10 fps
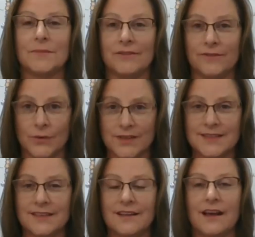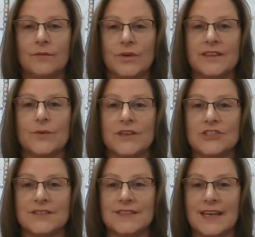but focus in on what the
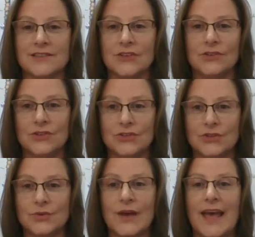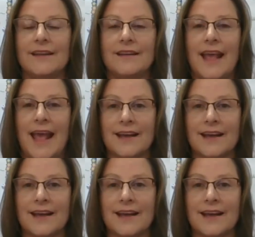question's asking you to do and